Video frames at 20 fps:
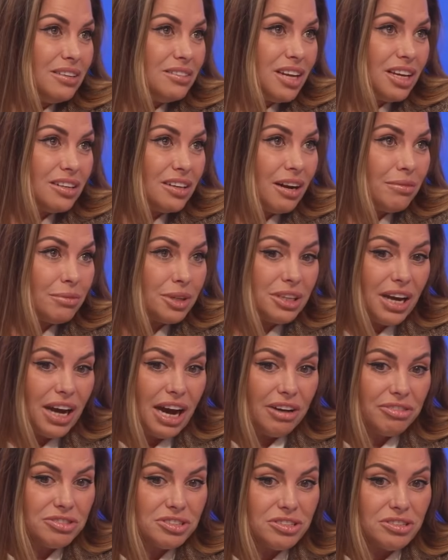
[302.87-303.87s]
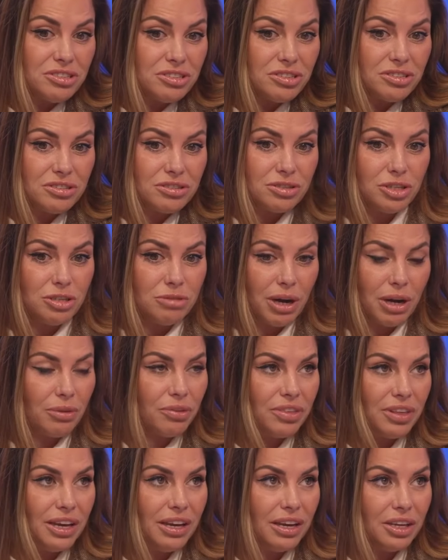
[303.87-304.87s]
and I'm going to have to just do my
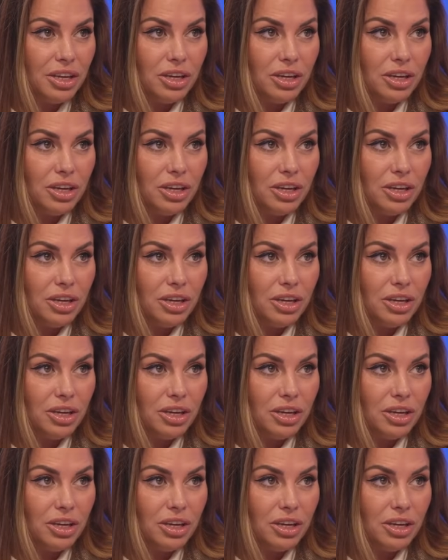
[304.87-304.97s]
own thing.